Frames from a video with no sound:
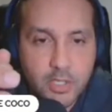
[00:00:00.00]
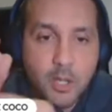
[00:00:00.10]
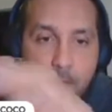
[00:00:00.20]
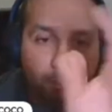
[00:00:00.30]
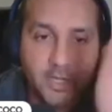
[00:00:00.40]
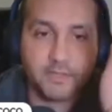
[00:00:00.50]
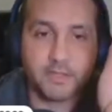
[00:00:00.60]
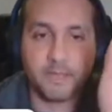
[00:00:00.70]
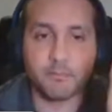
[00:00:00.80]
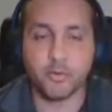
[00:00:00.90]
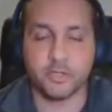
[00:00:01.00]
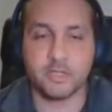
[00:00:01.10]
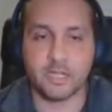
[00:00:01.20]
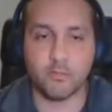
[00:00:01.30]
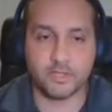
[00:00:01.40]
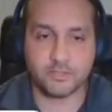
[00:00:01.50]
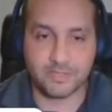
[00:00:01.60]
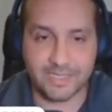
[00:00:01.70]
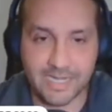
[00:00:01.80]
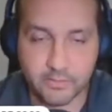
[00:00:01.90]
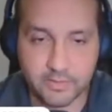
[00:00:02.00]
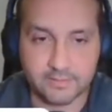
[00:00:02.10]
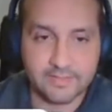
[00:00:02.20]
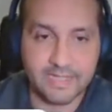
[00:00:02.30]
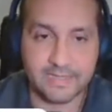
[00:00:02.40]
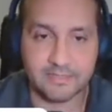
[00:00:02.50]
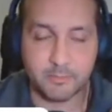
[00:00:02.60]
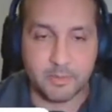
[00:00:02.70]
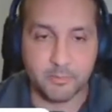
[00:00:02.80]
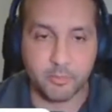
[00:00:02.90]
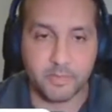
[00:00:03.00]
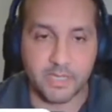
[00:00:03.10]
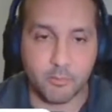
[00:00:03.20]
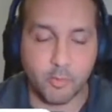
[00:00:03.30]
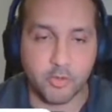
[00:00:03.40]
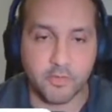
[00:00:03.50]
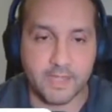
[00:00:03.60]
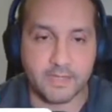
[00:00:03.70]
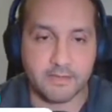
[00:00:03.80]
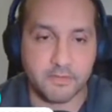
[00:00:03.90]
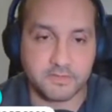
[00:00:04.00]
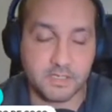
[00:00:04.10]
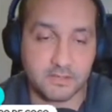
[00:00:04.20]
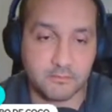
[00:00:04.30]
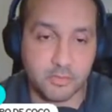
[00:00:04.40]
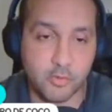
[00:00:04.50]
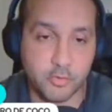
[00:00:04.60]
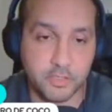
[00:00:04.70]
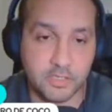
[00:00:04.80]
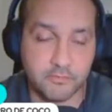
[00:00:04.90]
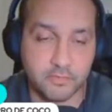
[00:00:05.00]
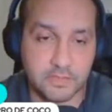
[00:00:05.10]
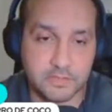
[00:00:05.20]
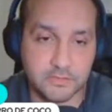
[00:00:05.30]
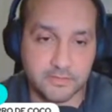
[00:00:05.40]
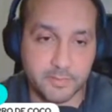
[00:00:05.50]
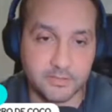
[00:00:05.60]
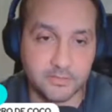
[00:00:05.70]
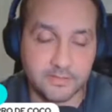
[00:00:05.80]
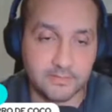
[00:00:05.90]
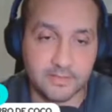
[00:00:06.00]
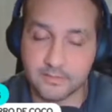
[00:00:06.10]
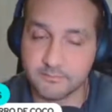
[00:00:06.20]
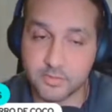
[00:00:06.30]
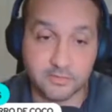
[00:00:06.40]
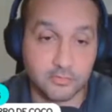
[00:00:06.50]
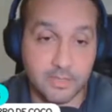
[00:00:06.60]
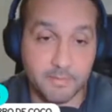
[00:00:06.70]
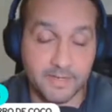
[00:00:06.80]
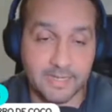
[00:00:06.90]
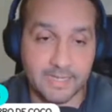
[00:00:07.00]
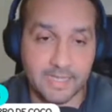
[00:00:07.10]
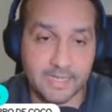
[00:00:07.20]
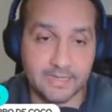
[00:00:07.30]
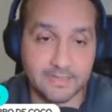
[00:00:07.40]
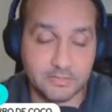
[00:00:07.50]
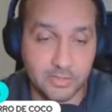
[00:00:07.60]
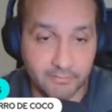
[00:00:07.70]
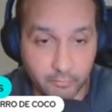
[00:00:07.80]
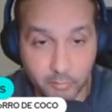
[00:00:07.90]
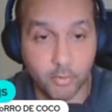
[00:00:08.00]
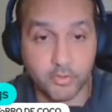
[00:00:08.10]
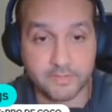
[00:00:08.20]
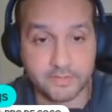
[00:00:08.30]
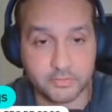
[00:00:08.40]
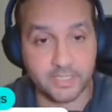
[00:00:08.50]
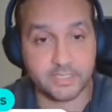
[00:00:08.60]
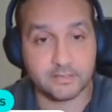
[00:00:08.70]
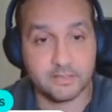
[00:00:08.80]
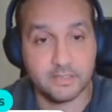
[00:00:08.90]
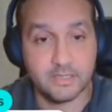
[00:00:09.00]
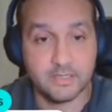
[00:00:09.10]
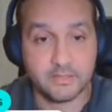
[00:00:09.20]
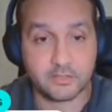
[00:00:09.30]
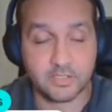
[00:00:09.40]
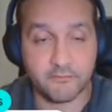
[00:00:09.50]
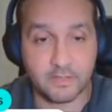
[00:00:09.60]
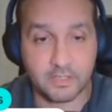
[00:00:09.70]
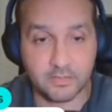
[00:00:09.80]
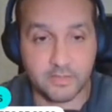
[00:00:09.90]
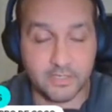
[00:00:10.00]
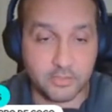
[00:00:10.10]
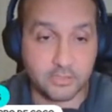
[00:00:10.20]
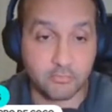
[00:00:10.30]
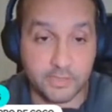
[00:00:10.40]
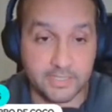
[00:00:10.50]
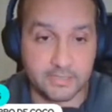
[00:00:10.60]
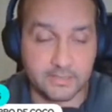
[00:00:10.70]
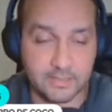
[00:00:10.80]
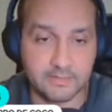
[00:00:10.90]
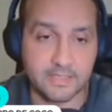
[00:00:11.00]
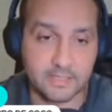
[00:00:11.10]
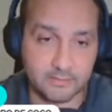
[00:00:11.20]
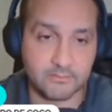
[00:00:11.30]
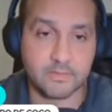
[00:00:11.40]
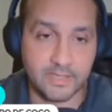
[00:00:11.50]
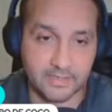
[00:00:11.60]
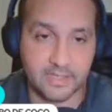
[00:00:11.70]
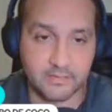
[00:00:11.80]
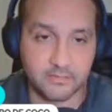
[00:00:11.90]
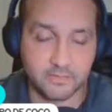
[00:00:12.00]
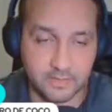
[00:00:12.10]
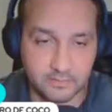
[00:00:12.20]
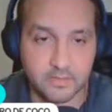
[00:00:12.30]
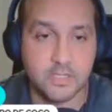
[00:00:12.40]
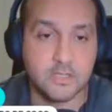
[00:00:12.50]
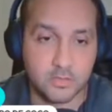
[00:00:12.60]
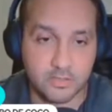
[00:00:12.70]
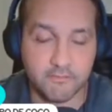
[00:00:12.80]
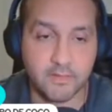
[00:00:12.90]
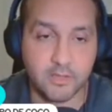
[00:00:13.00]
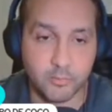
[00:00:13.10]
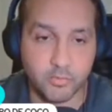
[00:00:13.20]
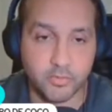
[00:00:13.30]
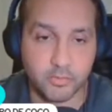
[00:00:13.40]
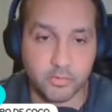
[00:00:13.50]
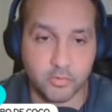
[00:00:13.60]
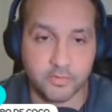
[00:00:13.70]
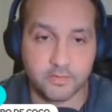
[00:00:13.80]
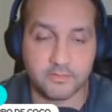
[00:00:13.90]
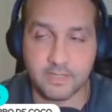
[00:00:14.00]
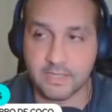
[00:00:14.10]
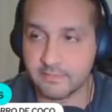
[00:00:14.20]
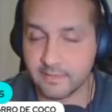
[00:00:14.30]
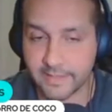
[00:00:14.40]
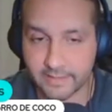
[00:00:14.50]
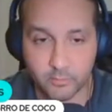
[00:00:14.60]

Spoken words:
But the main point I wanted to get out is at least people be aware that if there's a recorded conversation that's being transcribed by AI, at least you have a report that tells you, hey, there's something here, and you can read it. And then, like Heather says, you can follow up with the recordings and the like.